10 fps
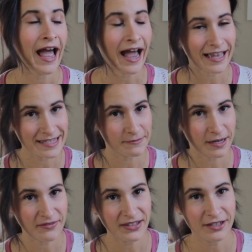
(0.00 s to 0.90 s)
as
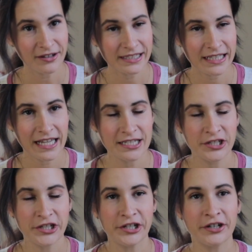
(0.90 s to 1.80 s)
many videos as
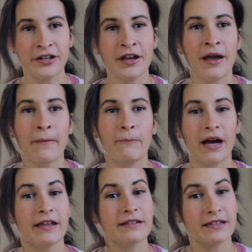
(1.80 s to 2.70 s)
last year,
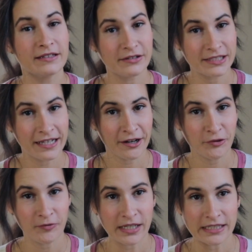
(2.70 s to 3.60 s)
but there is
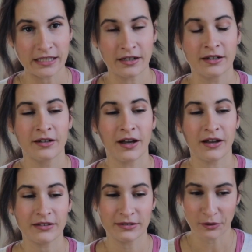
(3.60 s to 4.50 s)
another reason.
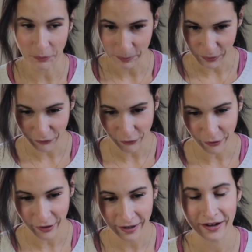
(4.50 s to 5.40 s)
So
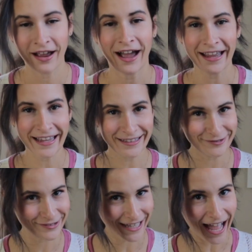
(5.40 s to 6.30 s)
before I get
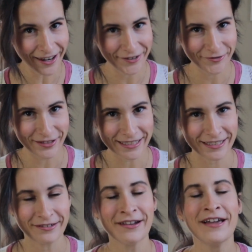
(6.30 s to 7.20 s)
to the other
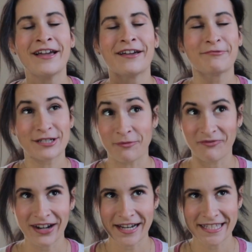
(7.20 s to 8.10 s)
reason, which I'm
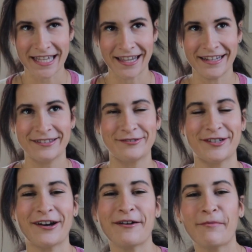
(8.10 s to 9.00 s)
very excited to
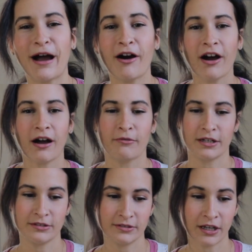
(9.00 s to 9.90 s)
talk about, I
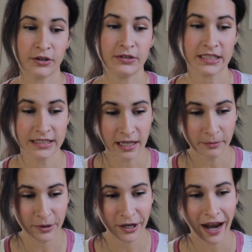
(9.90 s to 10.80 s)
wanted to tell you this
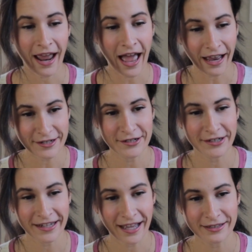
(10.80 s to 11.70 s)
summer I
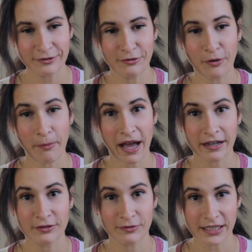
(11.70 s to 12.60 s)
actually got to go
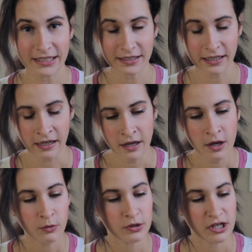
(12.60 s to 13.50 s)
back to Italy,
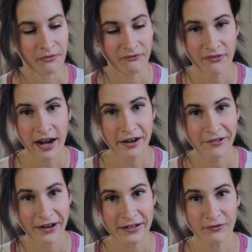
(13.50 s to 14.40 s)
which I'm very
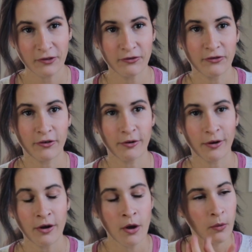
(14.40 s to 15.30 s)
grateful
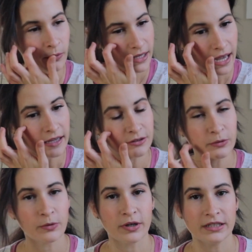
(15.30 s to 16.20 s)
for. We had to
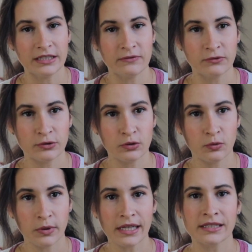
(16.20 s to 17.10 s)
quarantine for 2
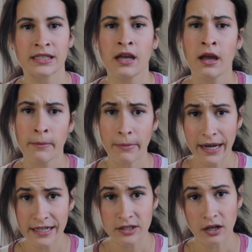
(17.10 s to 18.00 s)
weeks, but
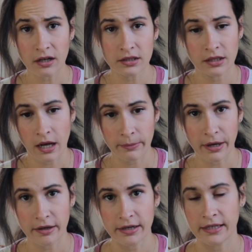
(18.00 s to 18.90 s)
I talk
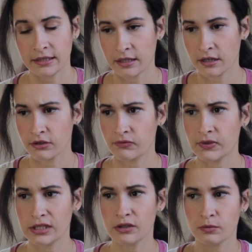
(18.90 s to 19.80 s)
about it in another
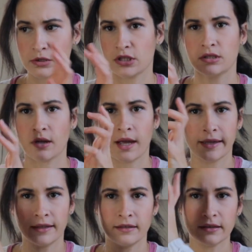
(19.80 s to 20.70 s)
video, which I
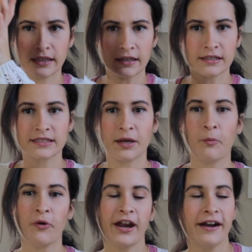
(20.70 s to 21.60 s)
can link
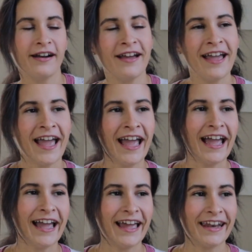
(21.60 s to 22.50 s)
somewhere.
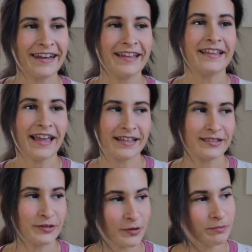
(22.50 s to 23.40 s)
And
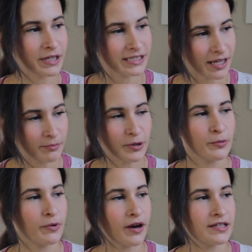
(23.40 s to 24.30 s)
yes, so my
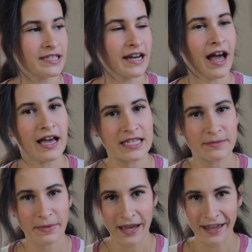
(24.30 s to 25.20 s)
summer wasn't as
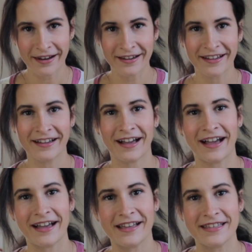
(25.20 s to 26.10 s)
bad
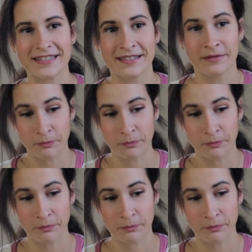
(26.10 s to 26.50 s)
as